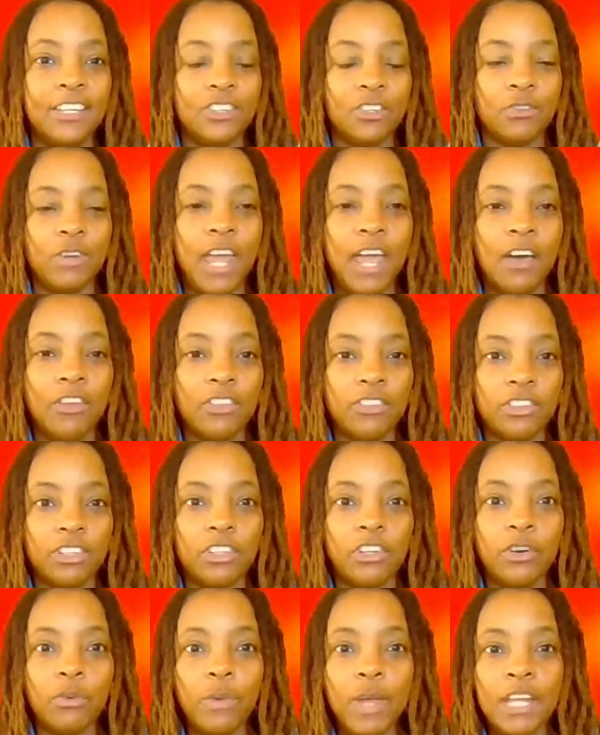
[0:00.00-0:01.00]
So now there's
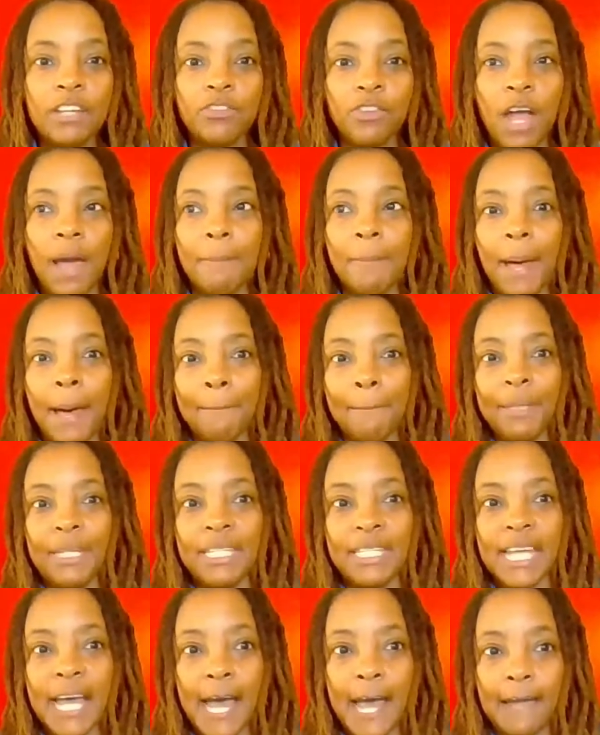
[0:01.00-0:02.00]
a little raindrop up in
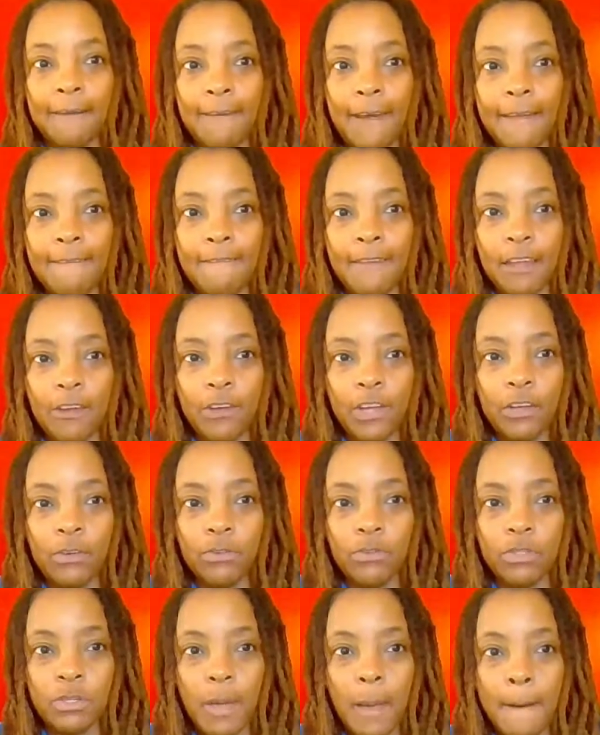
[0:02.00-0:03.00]
the sky, right? Here it
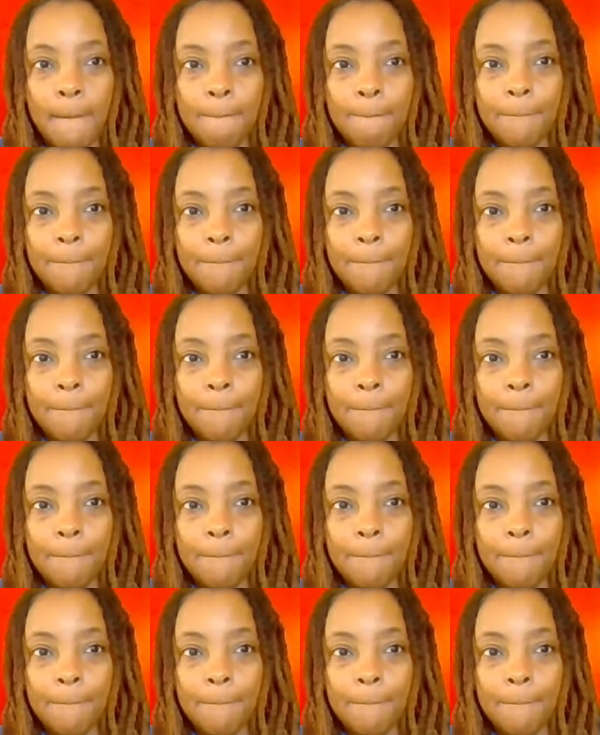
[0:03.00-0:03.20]
goes.